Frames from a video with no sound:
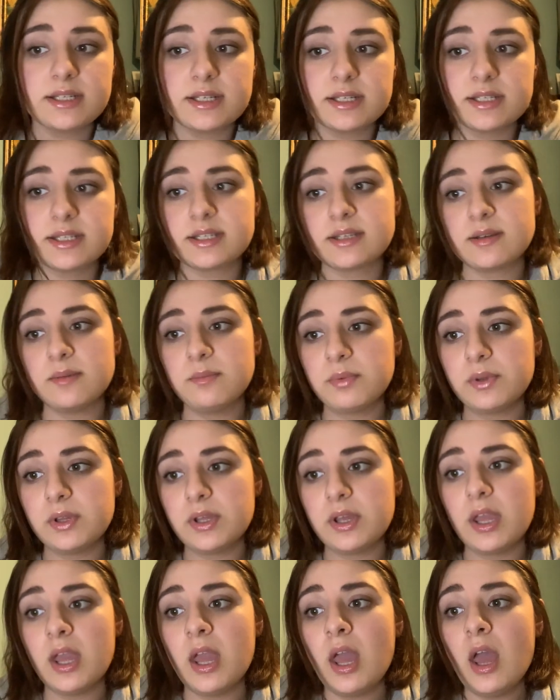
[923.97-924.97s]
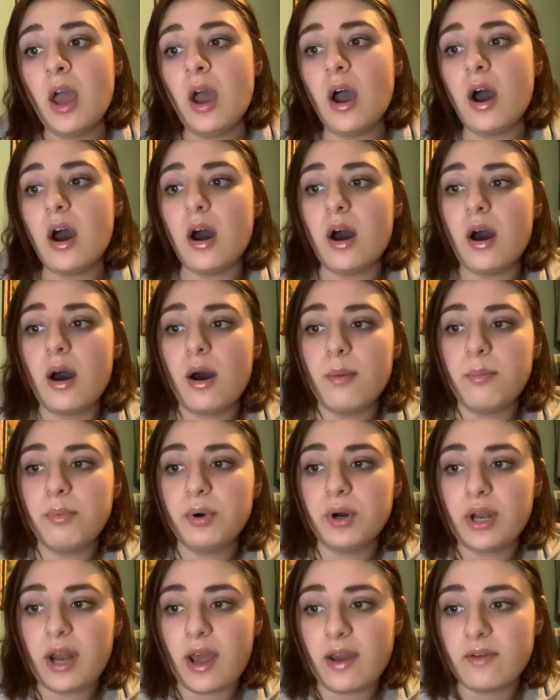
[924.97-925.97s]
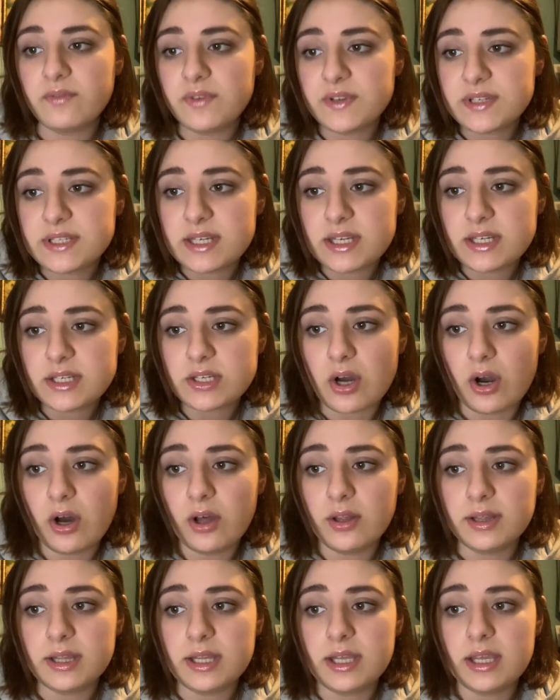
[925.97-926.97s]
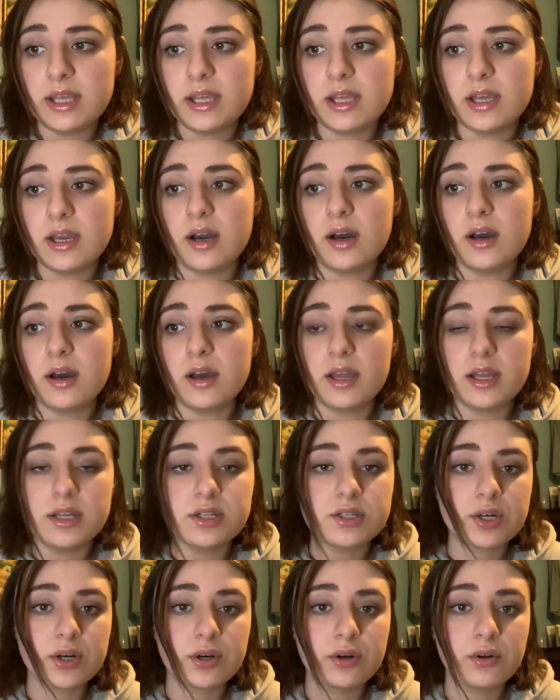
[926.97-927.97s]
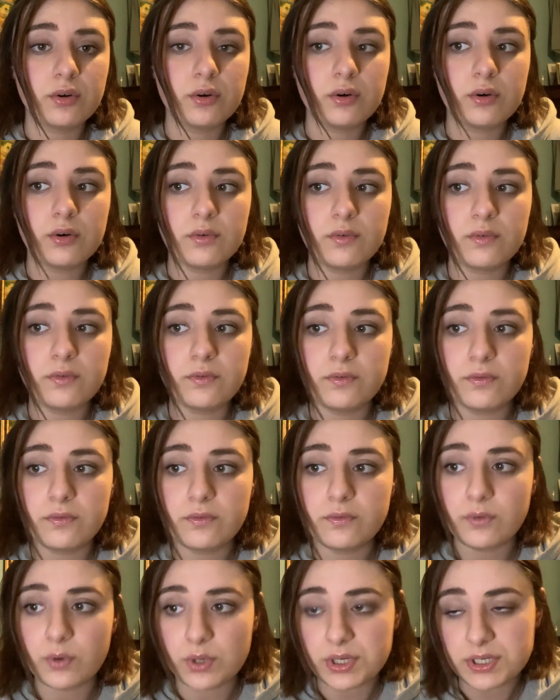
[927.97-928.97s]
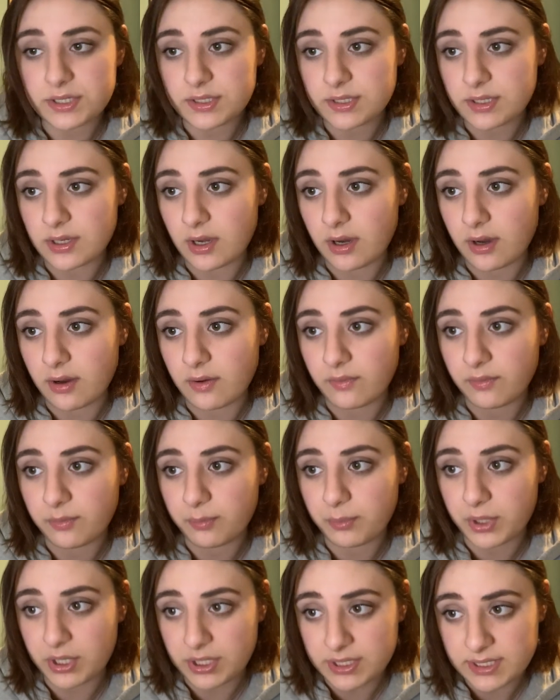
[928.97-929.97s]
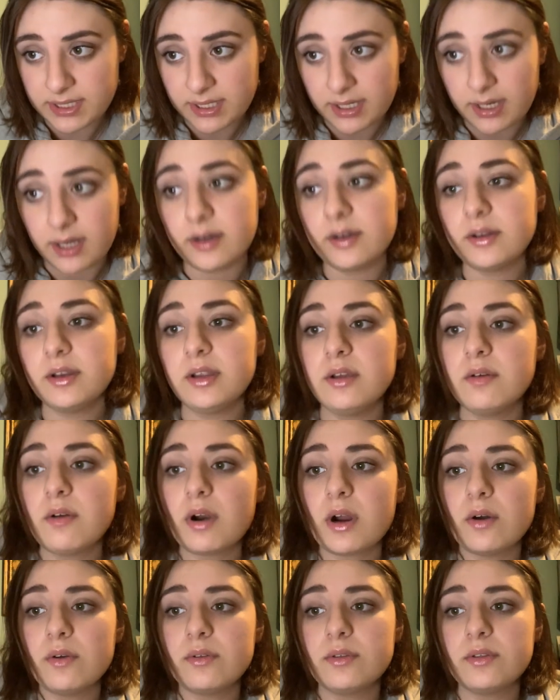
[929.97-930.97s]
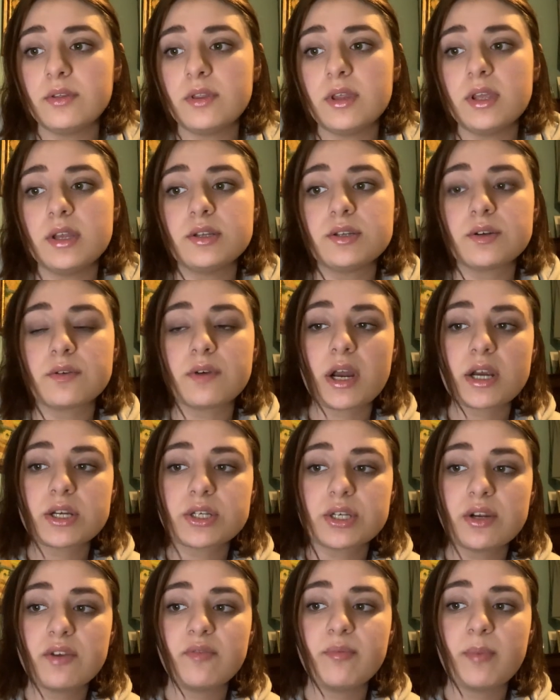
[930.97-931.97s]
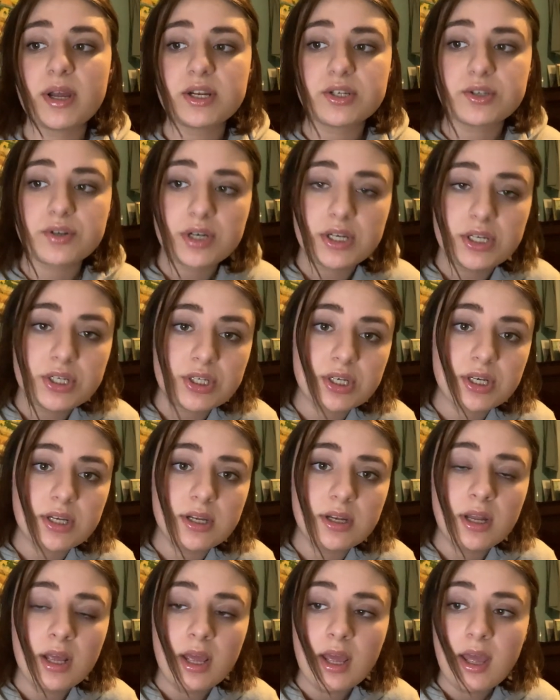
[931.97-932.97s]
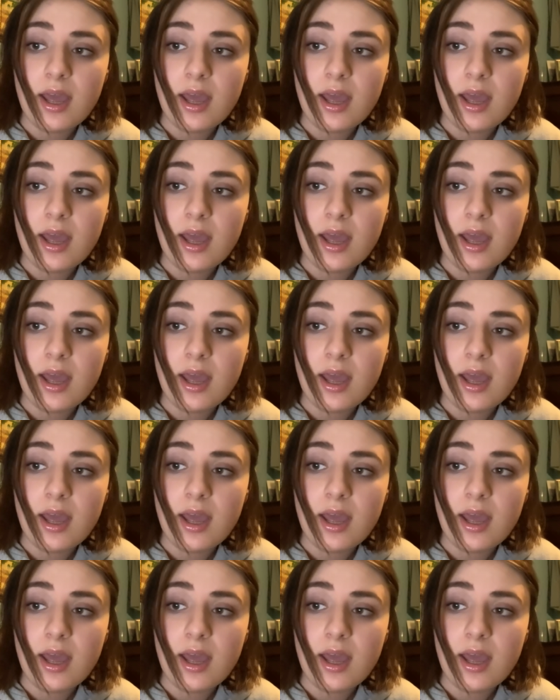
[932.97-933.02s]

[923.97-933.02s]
It's simply put emphasis on the internal force of personality growth, the direction of maturation,